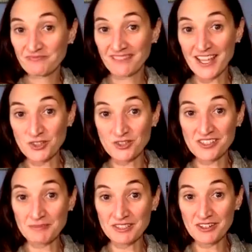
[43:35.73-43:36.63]
as you
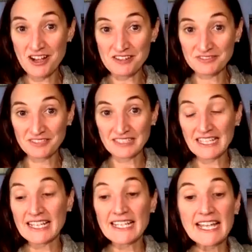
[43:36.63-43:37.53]
slept it off.
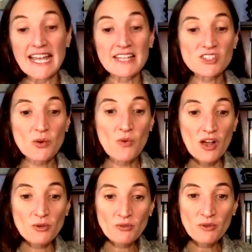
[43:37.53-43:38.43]
And so a
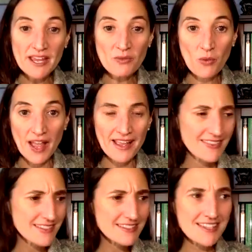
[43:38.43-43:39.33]
great way,
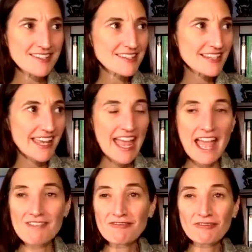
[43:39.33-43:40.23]
and this, this is like
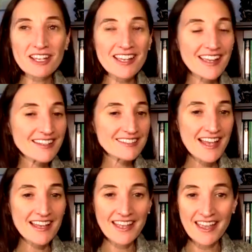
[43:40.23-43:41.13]
every
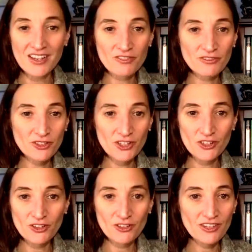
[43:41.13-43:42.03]
anti-hangover
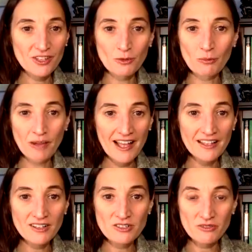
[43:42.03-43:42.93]
cure that you will buy
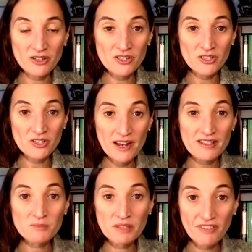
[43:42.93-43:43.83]
in a drugstore has
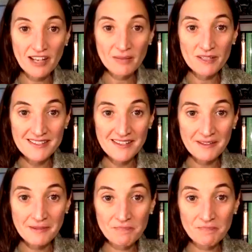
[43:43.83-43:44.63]
B vitamins in it.